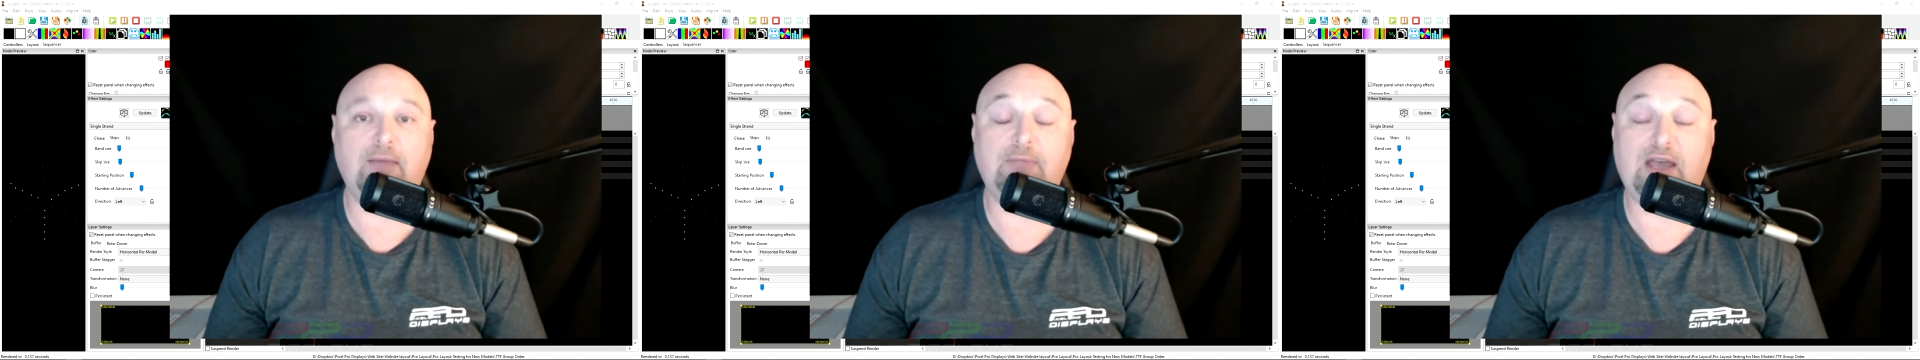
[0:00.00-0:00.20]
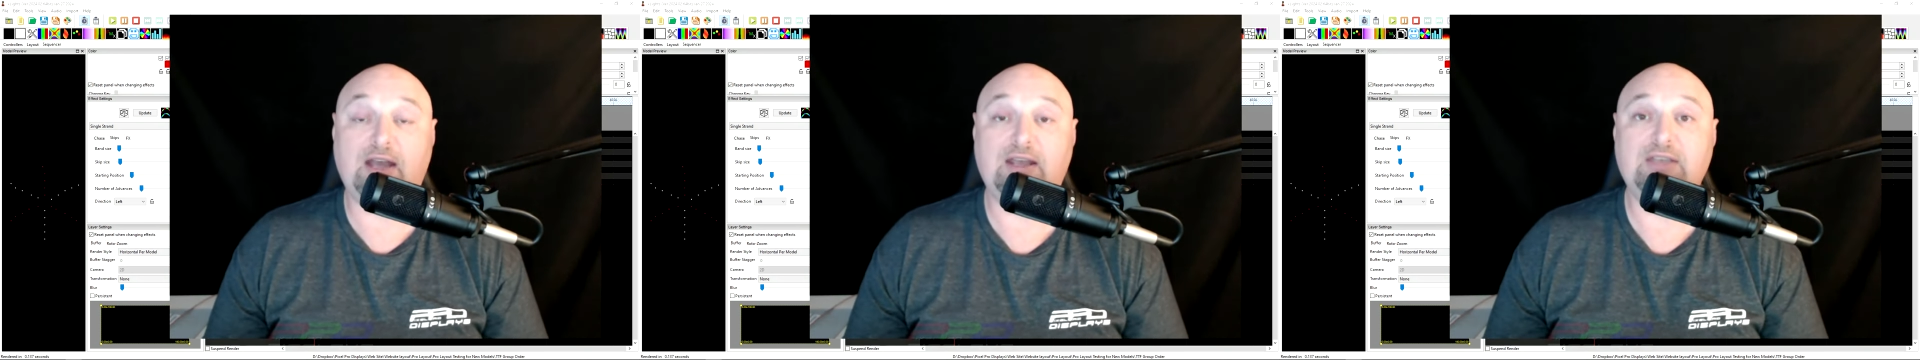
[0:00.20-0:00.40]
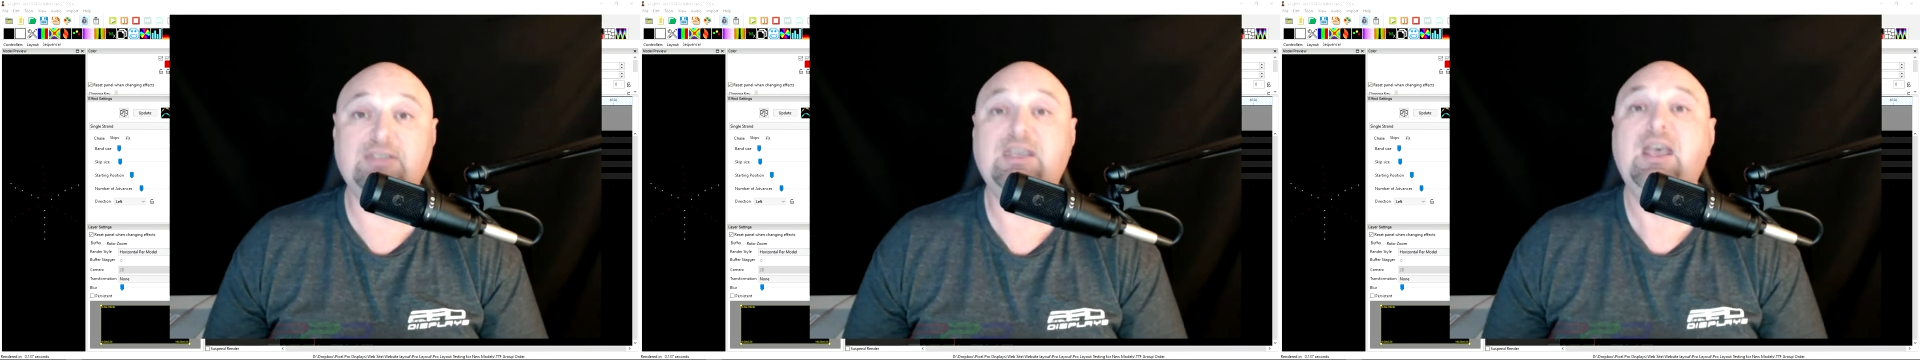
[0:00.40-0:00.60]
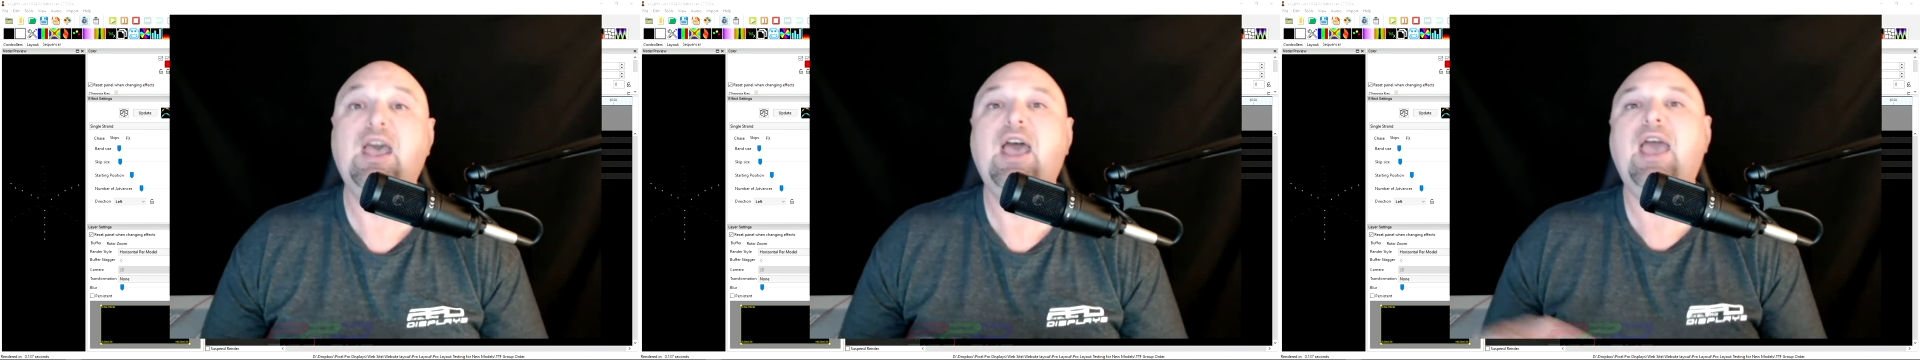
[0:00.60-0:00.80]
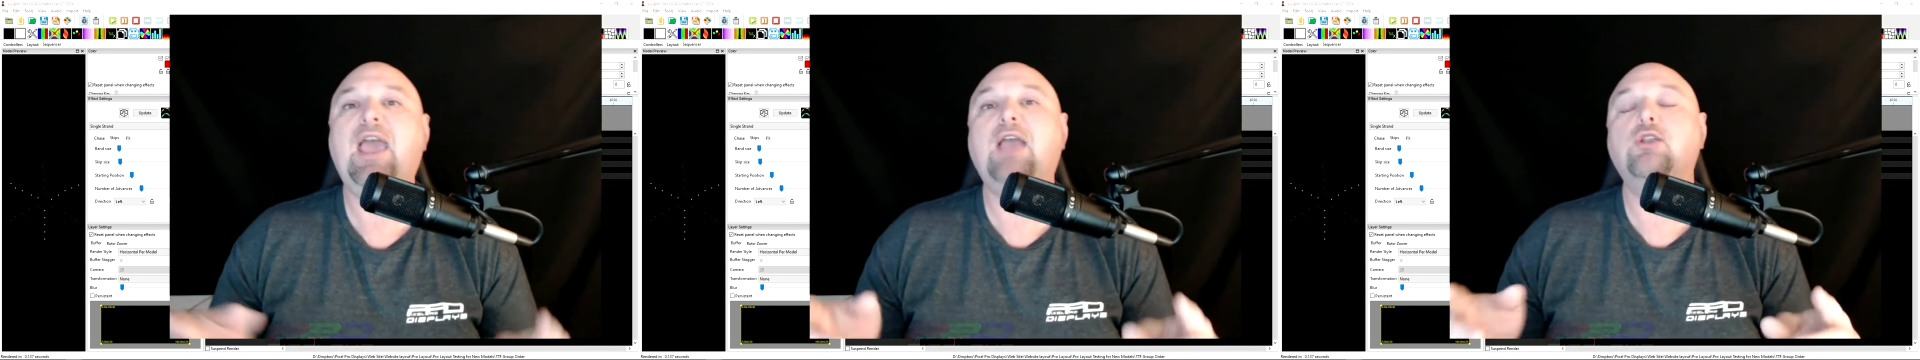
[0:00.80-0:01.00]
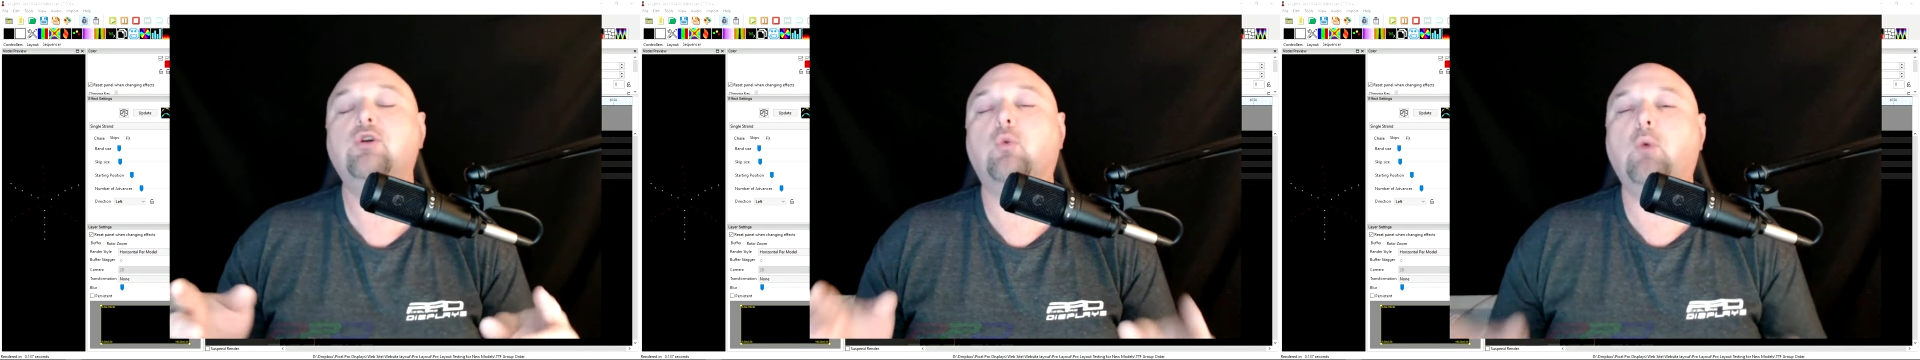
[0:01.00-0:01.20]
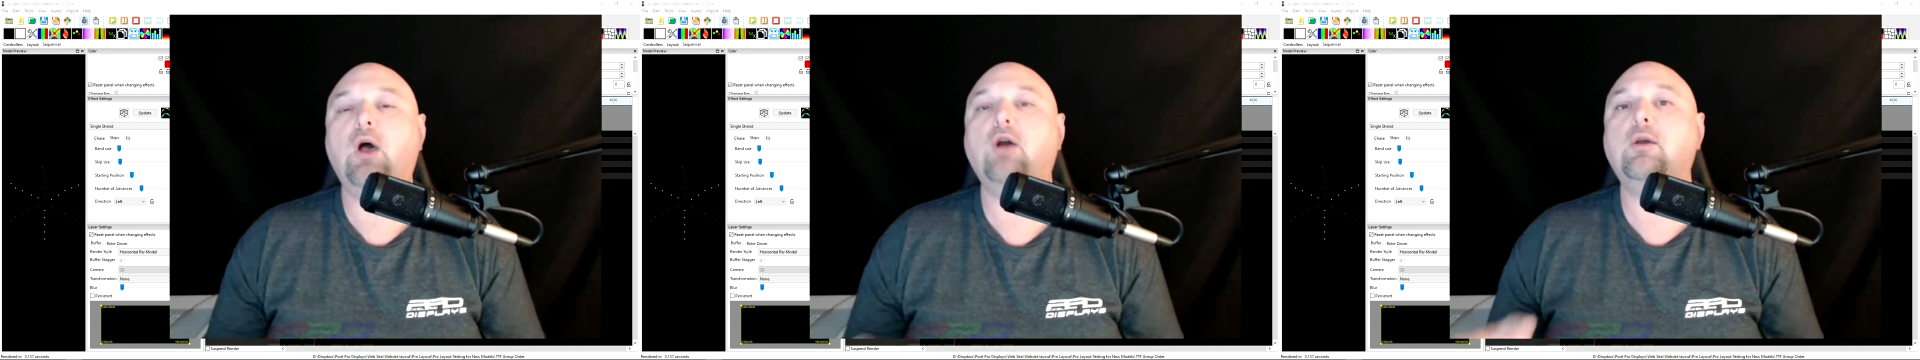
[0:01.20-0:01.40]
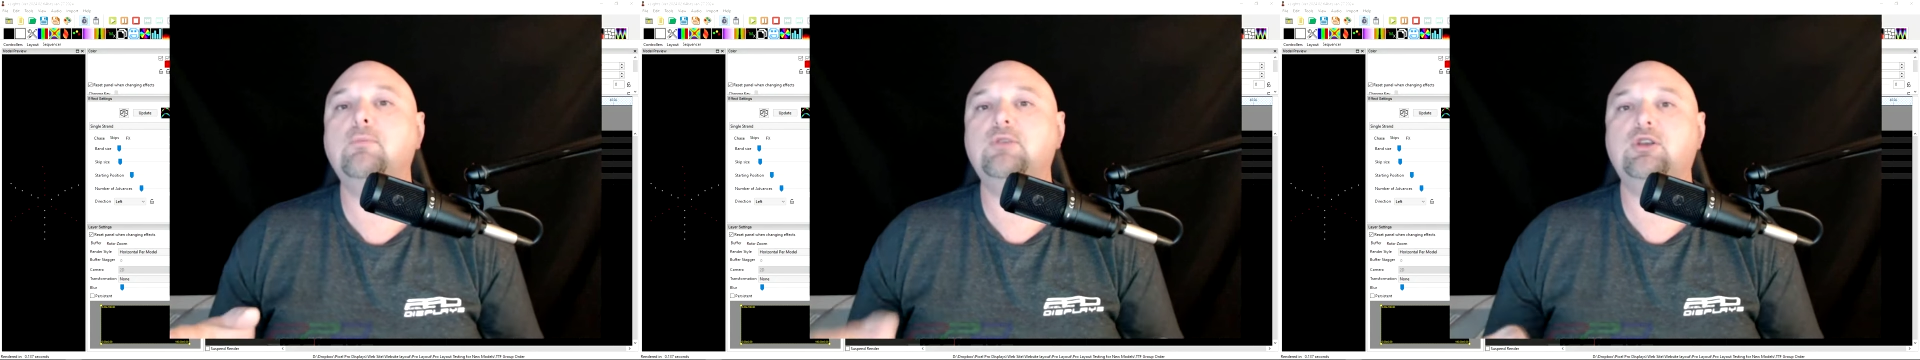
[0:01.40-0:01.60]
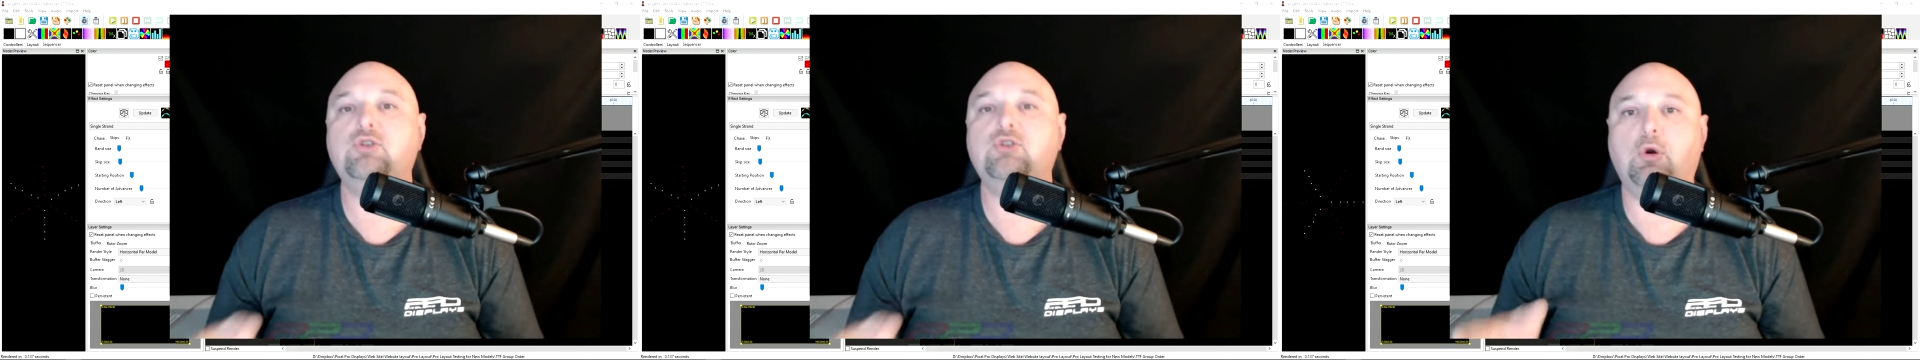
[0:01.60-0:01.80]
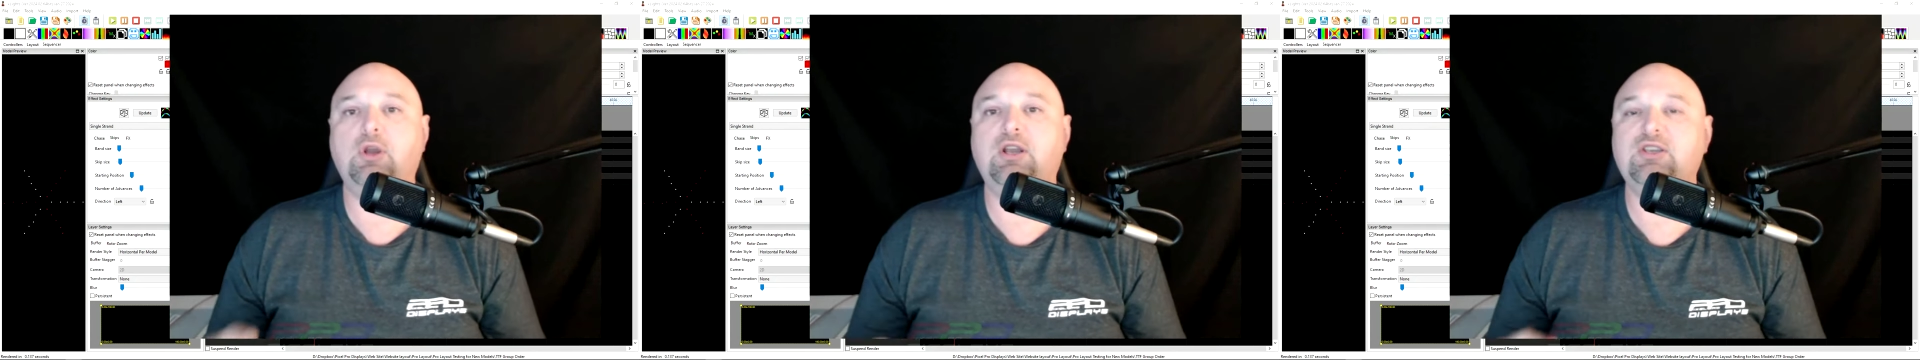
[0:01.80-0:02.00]
that is, and you're welcome to
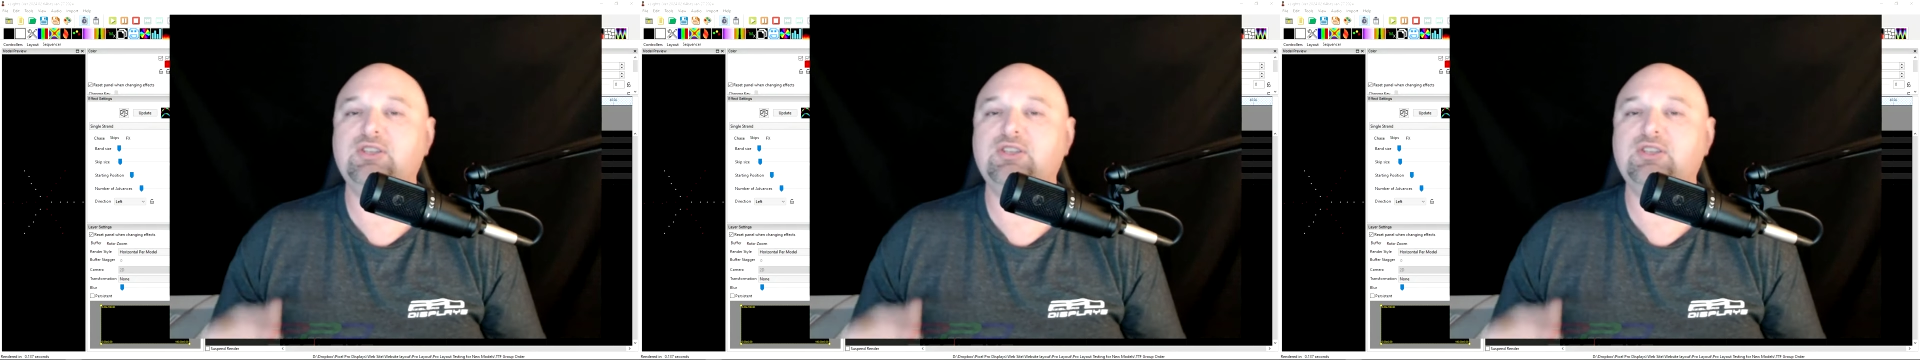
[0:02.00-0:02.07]
join us.